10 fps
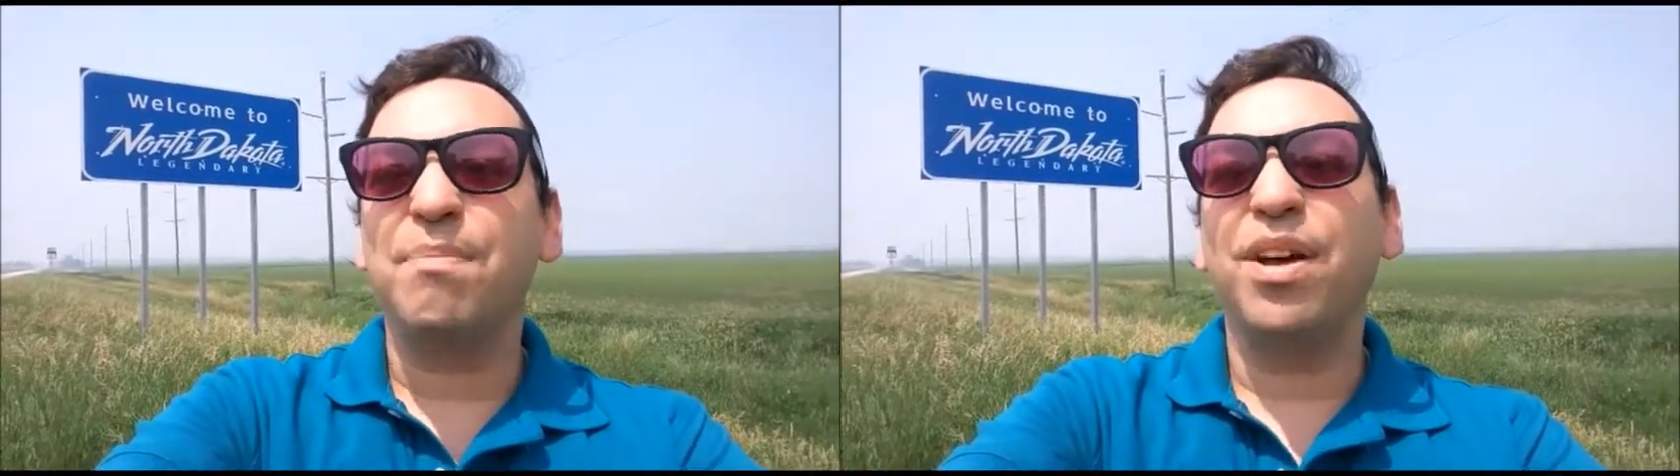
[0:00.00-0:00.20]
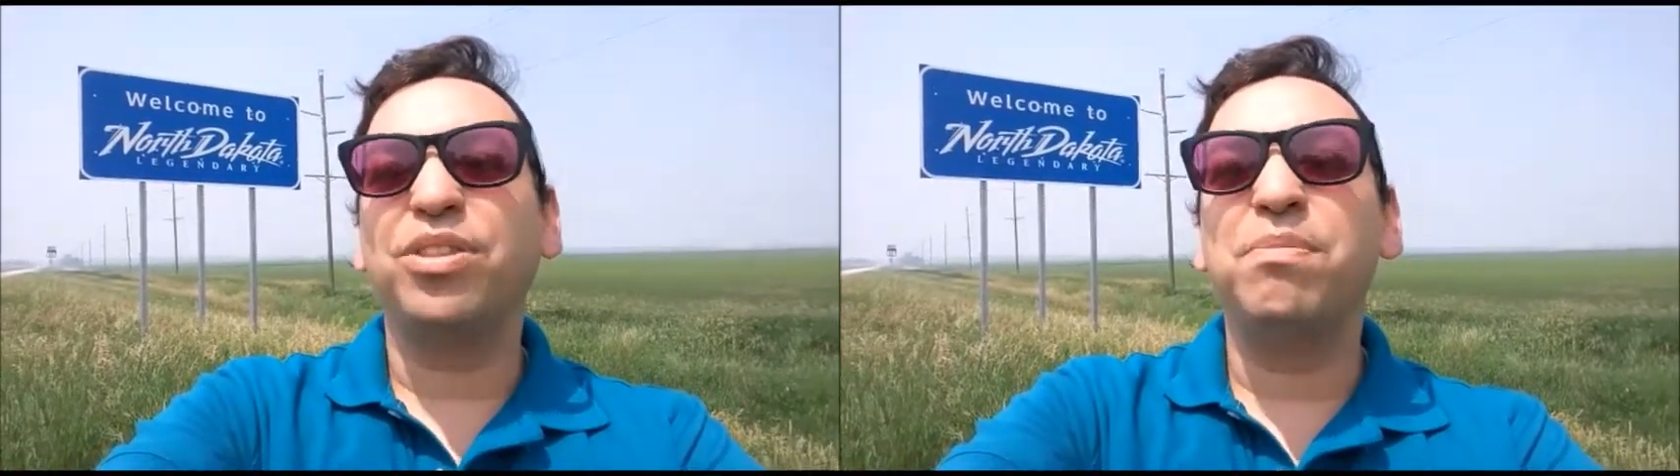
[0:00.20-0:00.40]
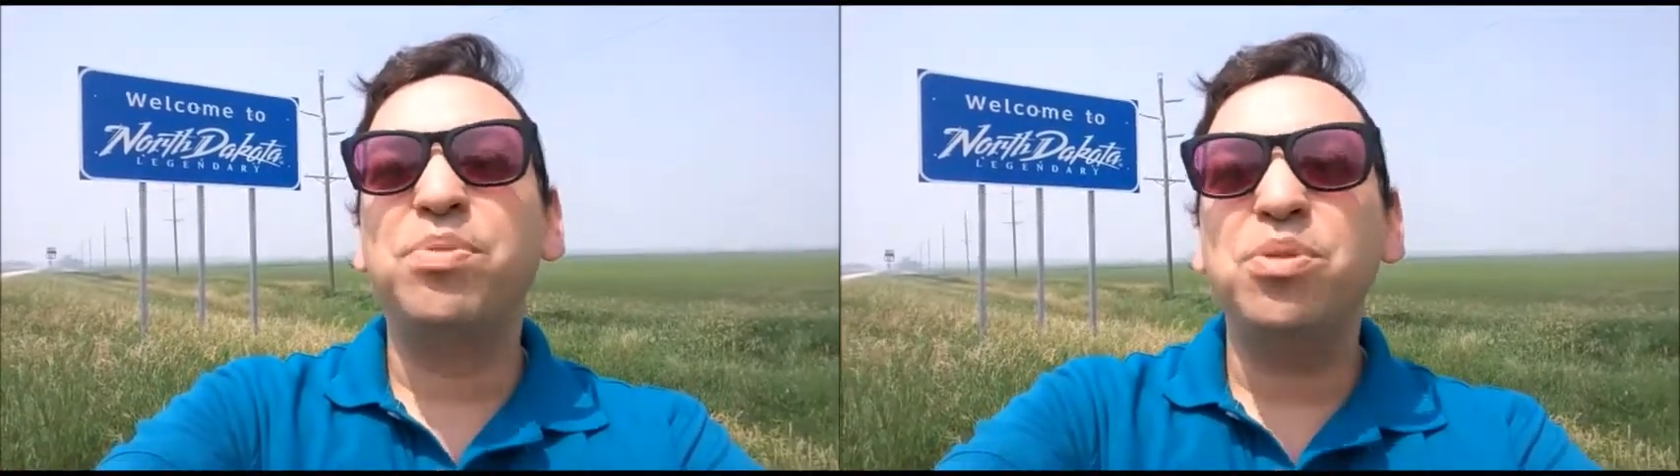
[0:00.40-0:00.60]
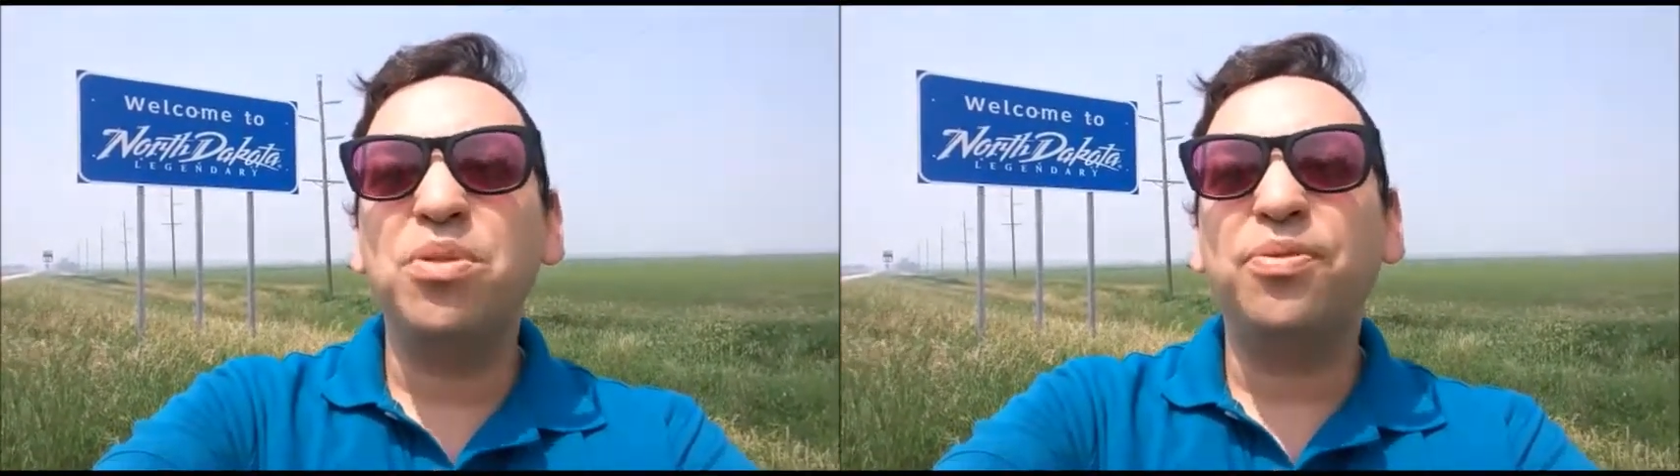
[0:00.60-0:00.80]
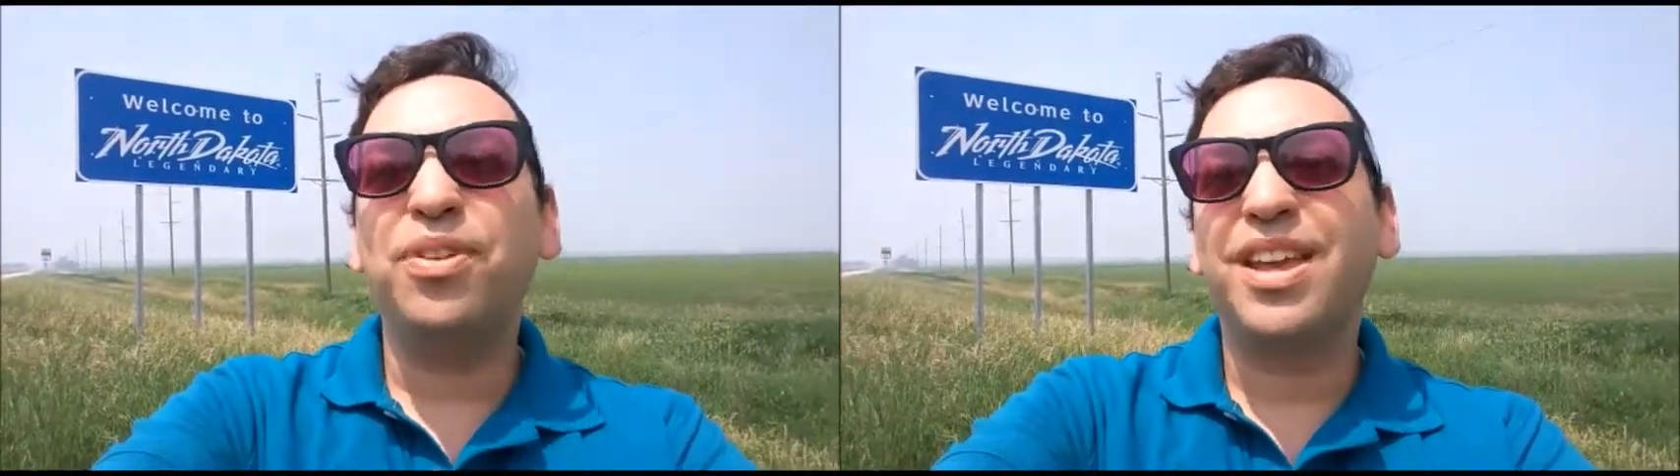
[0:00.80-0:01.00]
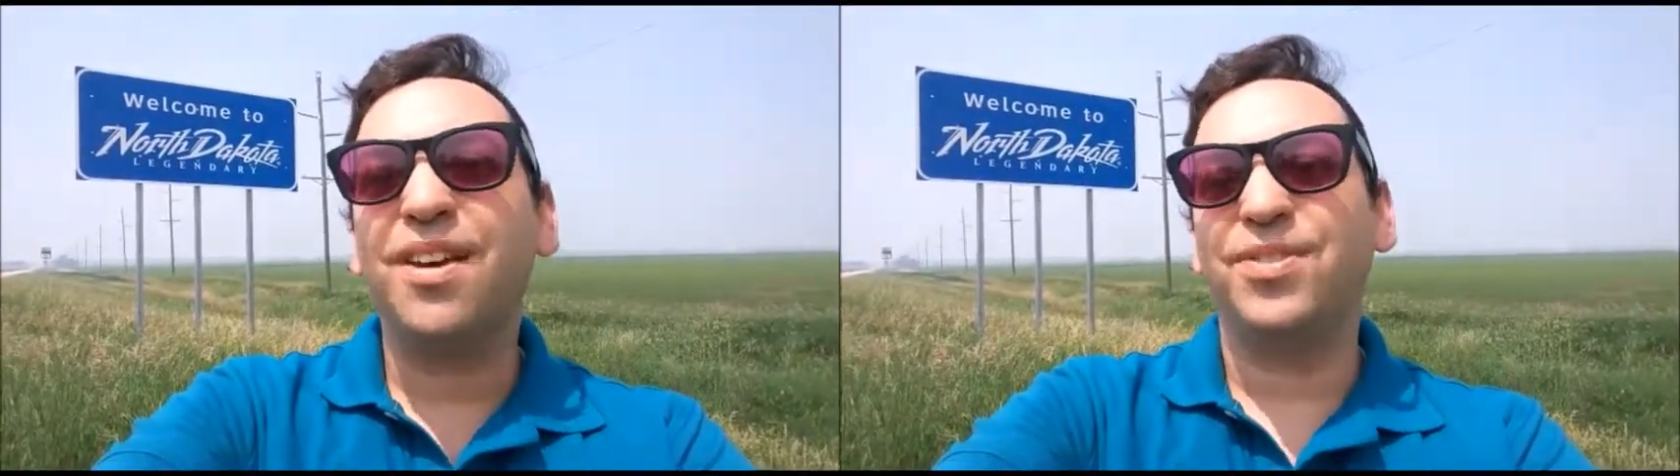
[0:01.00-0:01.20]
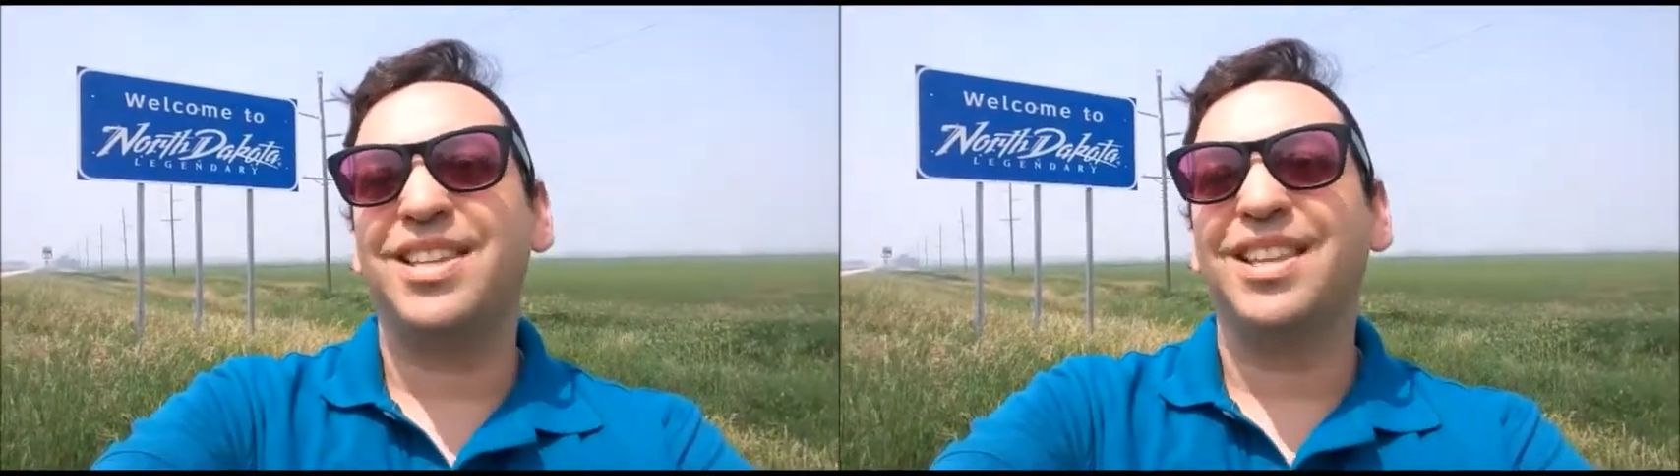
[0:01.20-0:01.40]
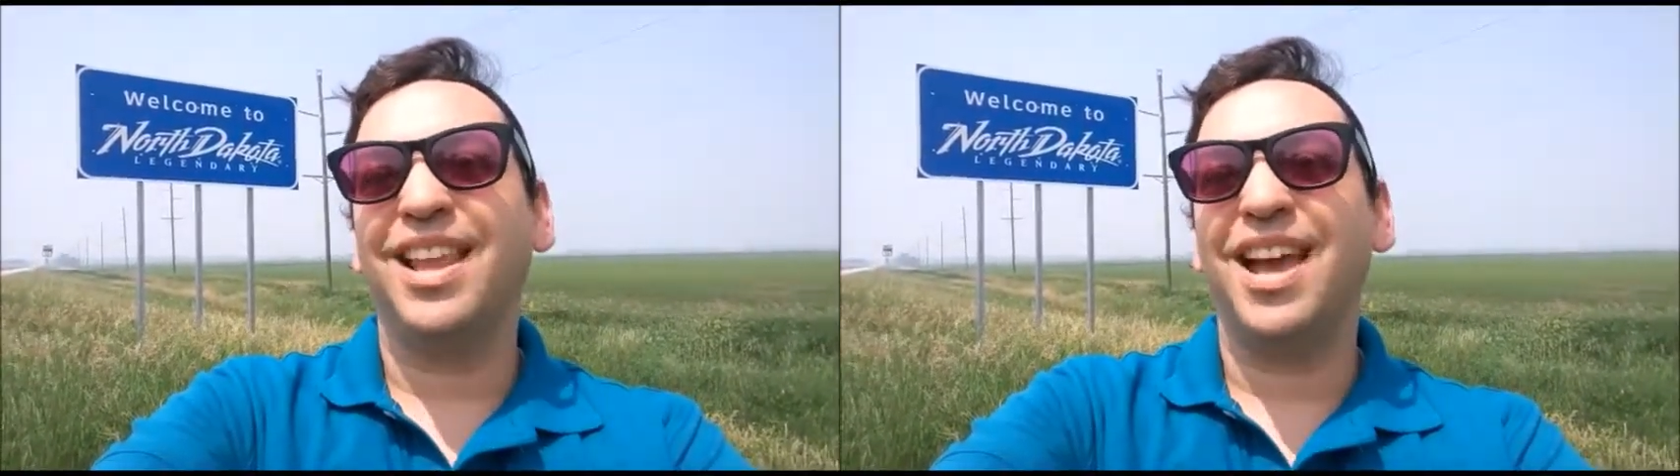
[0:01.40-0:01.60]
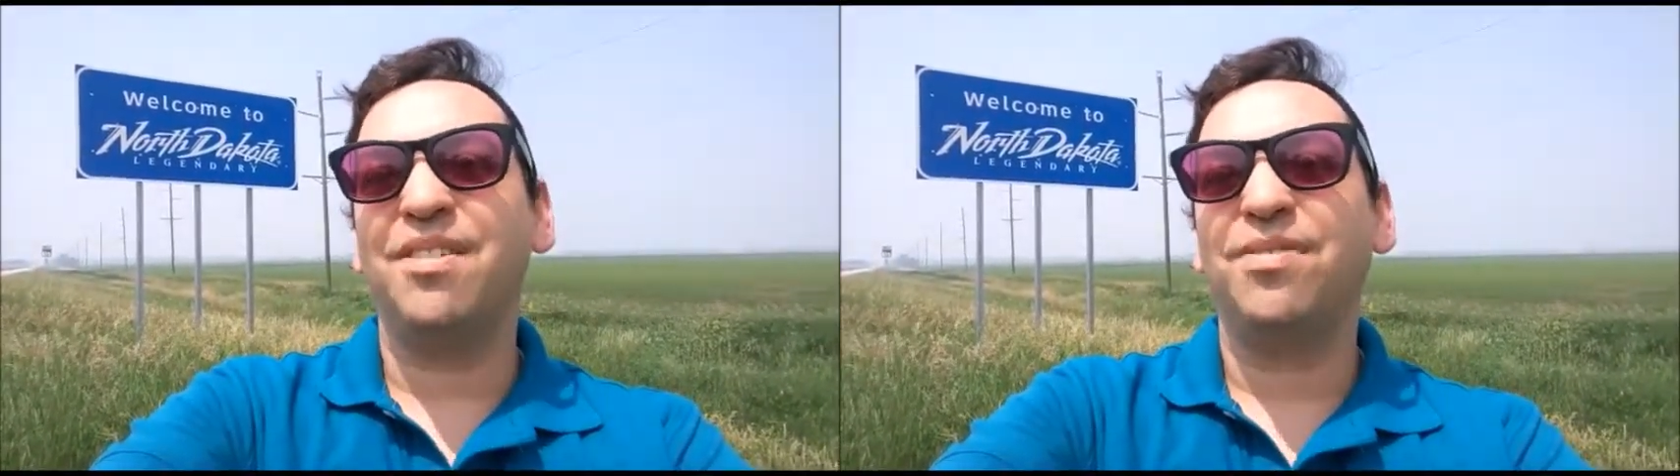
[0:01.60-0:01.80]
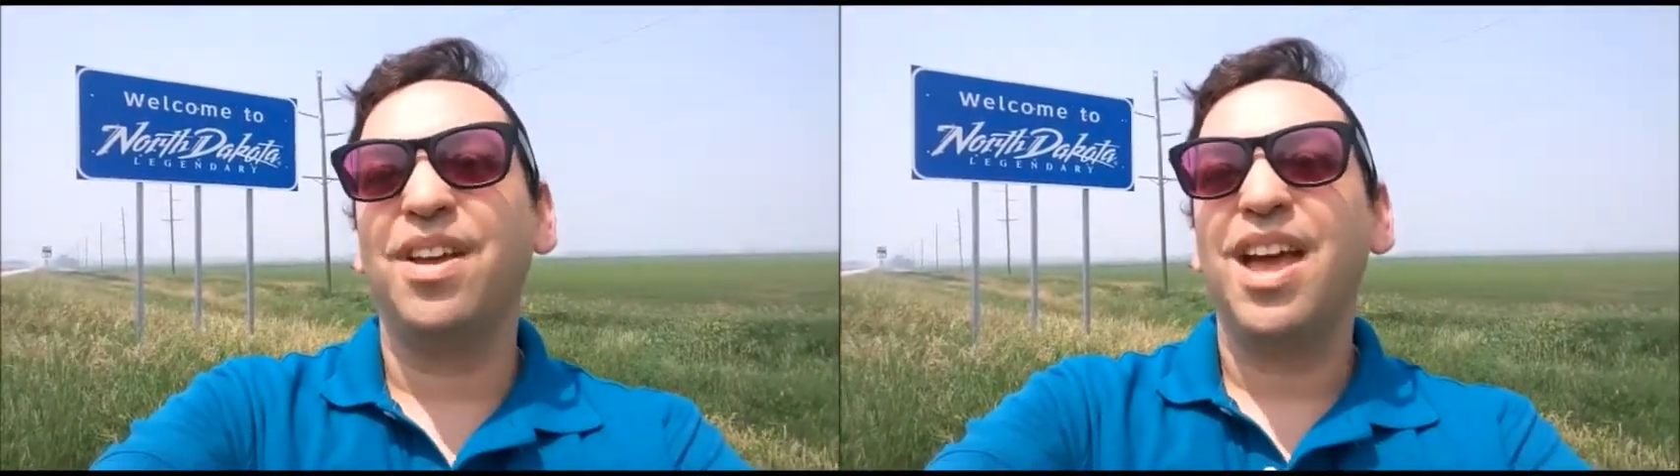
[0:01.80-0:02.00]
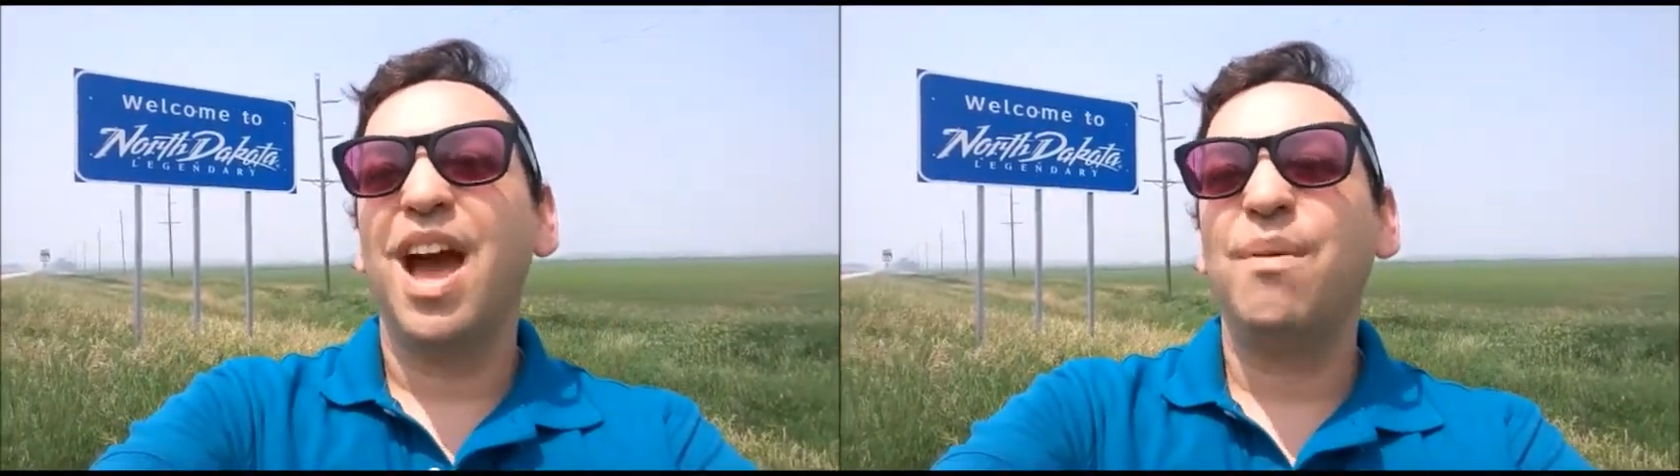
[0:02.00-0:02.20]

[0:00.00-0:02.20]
about the beautiful gifts in life